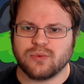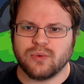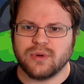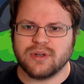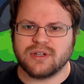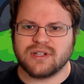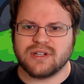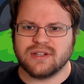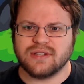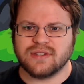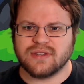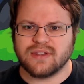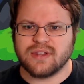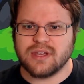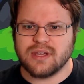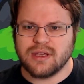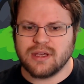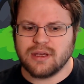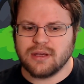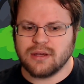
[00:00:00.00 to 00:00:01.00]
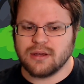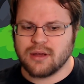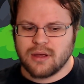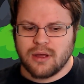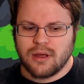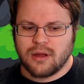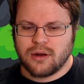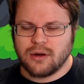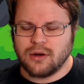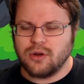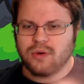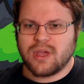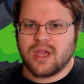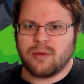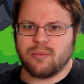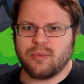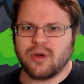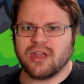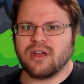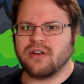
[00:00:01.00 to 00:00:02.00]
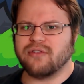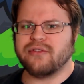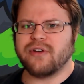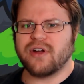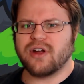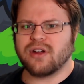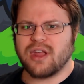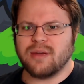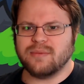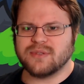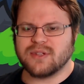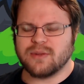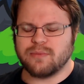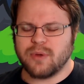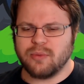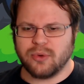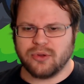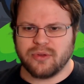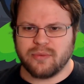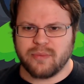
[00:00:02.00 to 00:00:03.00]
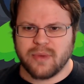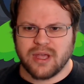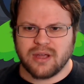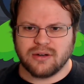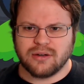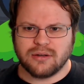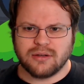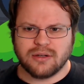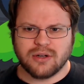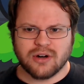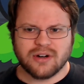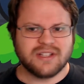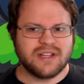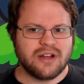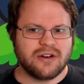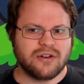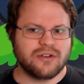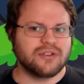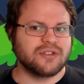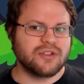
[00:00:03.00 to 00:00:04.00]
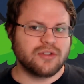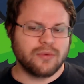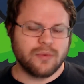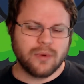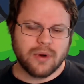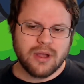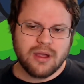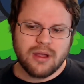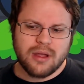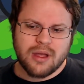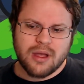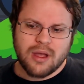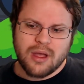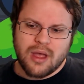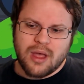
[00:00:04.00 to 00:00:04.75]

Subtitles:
which is the new game by Gunfire Games, the people that made Darksiders 3,